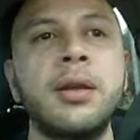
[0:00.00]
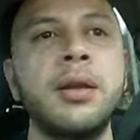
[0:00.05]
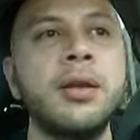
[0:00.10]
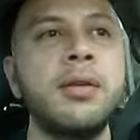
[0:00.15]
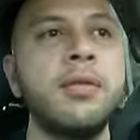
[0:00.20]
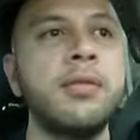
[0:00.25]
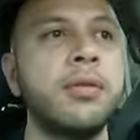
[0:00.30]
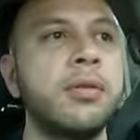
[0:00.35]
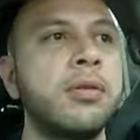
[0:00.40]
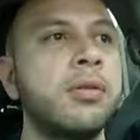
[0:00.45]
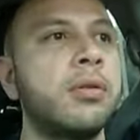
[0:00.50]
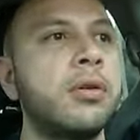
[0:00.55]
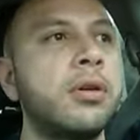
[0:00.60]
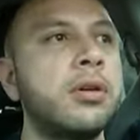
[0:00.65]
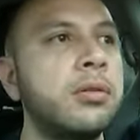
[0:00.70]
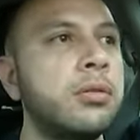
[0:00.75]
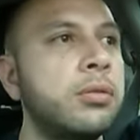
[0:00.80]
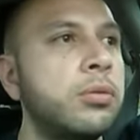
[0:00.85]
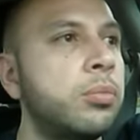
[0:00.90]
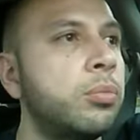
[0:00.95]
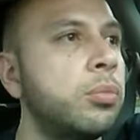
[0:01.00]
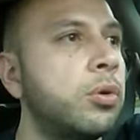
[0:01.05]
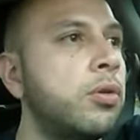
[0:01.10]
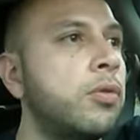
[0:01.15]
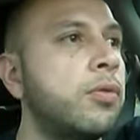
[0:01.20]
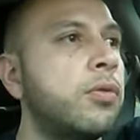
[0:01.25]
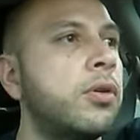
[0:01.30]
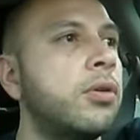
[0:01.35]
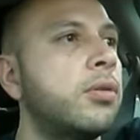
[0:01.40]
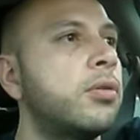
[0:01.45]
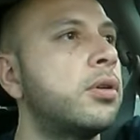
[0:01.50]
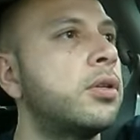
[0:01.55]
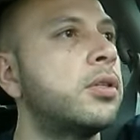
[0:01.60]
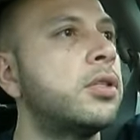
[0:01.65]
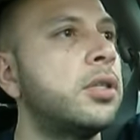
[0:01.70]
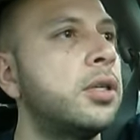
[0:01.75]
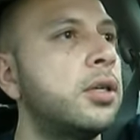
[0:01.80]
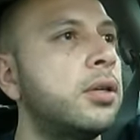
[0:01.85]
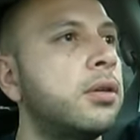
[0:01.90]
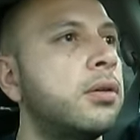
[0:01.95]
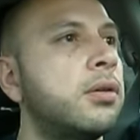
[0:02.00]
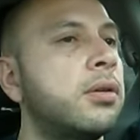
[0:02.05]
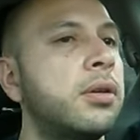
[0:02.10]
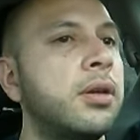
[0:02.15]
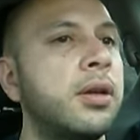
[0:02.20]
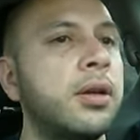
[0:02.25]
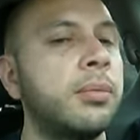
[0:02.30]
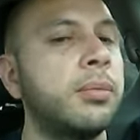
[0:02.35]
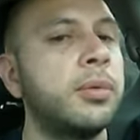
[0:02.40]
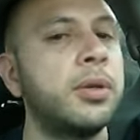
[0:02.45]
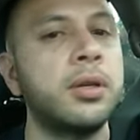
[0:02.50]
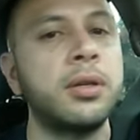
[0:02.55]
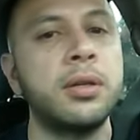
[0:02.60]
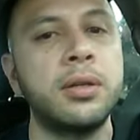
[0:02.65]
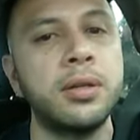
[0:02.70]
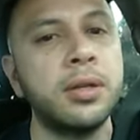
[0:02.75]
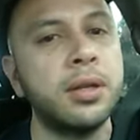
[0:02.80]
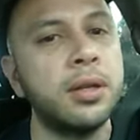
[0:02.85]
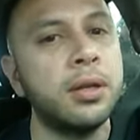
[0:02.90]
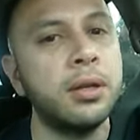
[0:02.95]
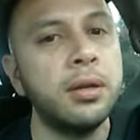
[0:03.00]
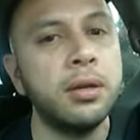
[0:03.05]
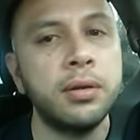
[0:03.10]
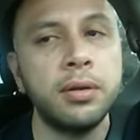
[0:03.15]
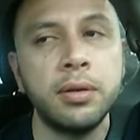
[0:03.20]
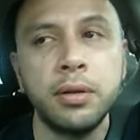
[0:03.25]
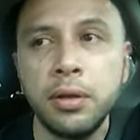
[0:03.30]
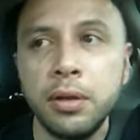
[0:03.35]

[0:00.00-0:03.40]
heaven, or else you both going to jail. I mean, to hell.